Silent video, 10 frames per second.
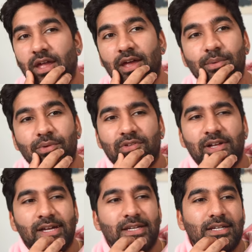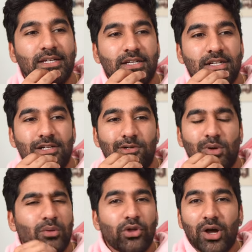And it was like,
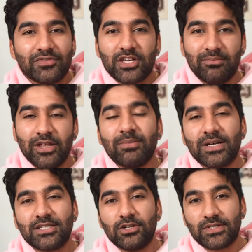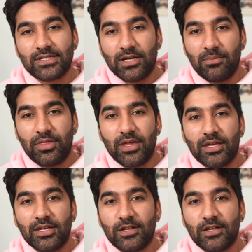well, no, I've committed myself to something.